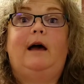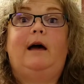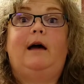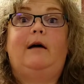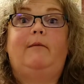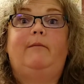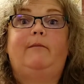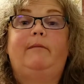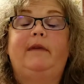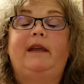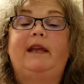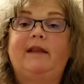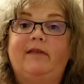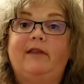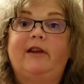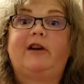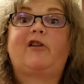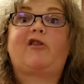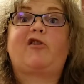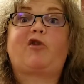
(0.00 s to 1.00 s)

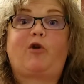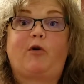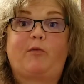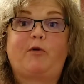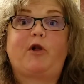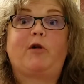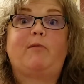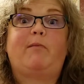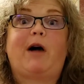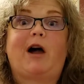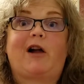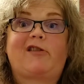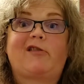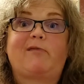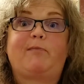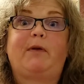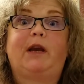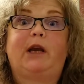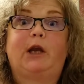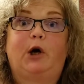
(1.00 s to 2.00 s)
in the description
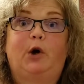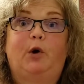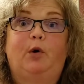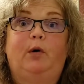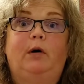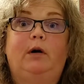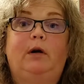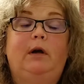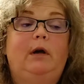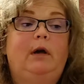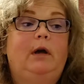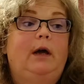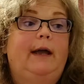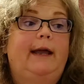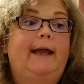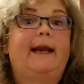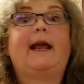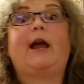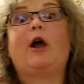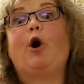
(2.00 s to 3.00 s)
box below,
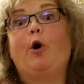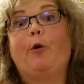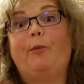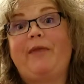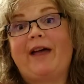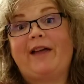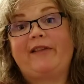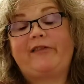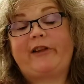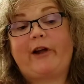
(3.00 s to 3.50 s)
and I hope